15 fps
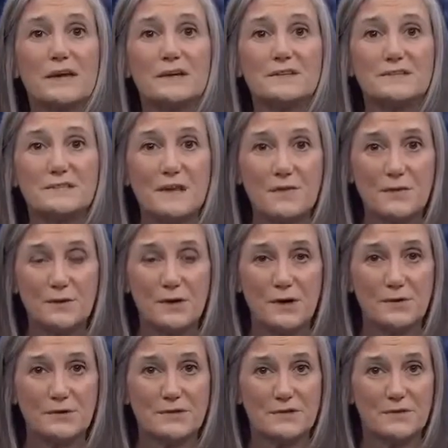and southern
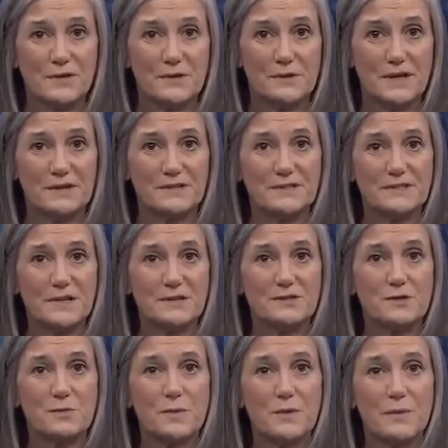coast of the United States
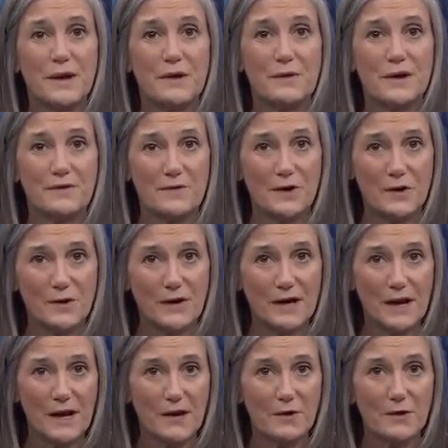are preparing for
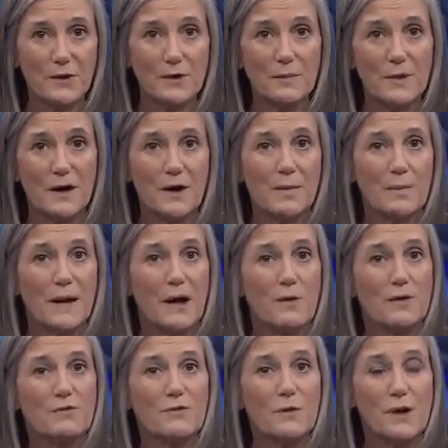Hurricane Hurricane Irma, a
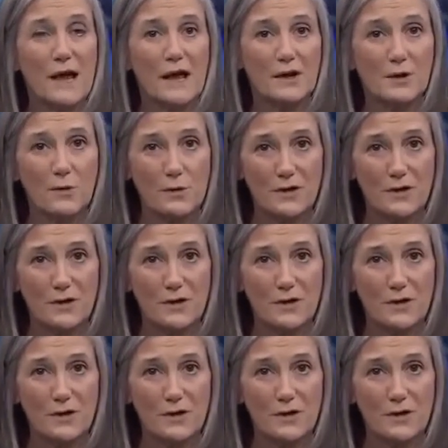powerful Category